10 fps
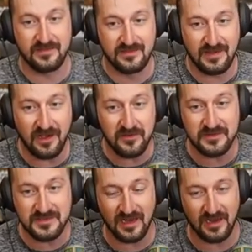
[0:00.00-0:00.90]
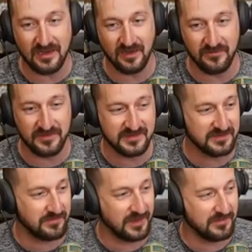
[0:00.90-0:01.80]
the downside of
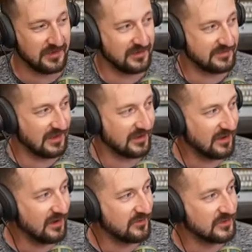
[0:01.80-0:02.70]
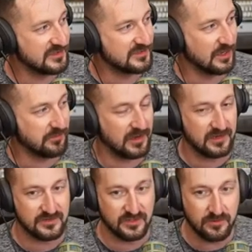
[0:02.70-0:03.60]
this amendment is that Congress is
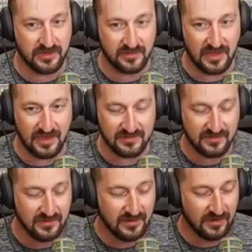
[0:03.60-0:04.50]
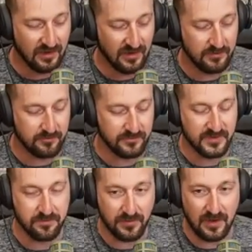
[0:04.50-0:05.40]
already doing that.
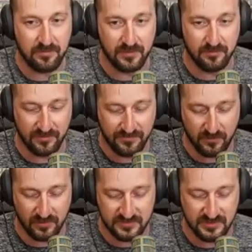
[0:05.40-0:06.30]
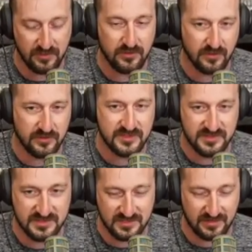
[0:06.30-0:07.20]
The problem, of course, yours
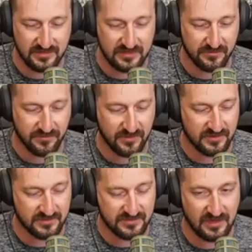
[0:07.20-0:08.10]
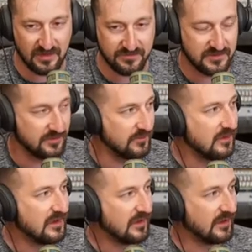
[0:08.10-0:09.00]
is slightly different because they have
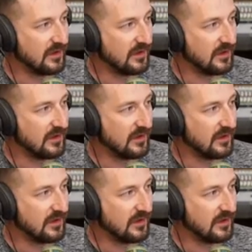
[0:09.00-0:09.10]
to